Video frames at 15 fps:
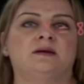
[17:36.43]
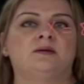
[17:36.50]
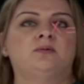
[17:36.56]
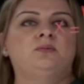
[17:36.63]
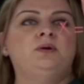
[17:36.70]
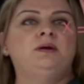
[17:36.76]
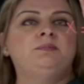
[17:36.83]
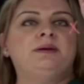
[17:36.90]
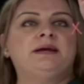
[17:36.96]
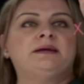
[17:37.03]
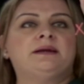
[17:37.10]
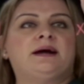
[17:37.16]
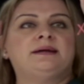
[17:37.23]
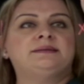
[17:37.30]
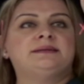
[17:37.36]
We may
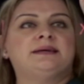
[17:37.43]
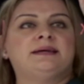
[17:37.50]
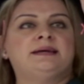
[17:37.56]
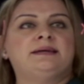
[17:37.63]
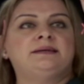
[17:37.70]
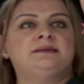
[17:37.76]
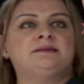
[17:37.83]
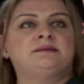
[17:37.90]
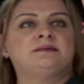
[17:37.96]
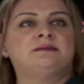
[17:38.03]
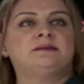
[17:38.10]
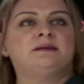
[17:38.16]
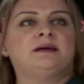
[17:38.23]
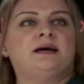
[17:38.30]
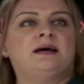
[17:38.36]
write 8
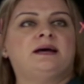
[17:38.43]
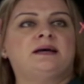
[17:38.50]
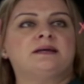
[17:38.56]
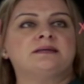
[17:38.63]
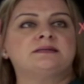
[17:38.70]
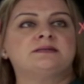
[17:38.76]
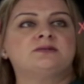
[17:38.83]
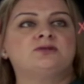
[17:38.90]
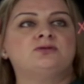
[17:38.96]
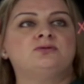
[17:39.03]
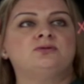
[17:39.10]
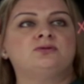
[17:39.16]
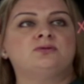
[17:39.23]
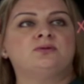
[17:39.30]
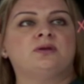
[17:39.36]
as 2
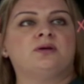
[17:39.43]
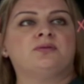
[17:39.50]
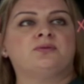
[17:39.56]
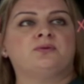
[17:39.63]
to the